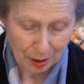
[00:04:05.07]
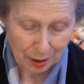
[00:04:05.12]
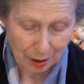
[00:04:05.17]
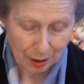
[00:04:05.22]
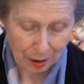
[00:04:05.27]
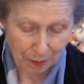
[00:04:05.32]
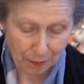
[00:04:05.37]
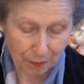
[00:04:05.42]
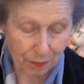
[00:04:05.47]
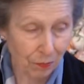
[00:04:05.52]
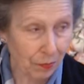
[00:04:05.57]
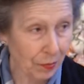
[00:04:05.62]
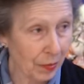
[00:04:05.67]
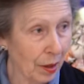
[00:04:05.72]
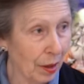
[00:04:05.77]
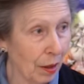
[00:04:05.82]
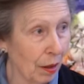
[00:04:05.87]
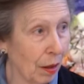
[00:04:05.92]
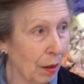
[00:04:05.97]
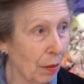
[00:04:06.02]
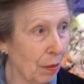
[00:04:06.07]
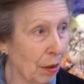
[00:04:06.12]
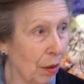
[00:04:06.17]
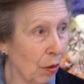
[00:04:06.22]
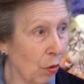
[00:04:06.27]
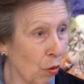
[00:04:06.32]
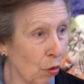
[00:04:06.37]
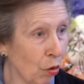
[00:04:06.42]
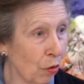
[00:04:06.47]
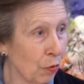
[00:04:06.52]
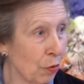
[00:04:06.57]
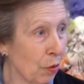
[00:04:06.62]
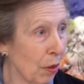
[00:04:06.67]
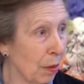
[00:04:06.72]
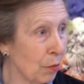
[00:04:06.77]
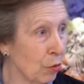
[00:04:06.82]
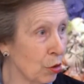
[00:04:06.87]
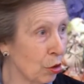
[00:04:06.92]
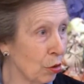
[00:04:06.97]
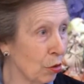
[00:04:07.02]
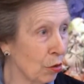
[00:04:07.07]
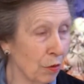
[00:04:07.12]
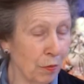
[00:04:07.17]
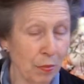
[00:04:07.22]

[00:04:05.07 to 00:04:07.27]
Um, and all of you, I'm sure,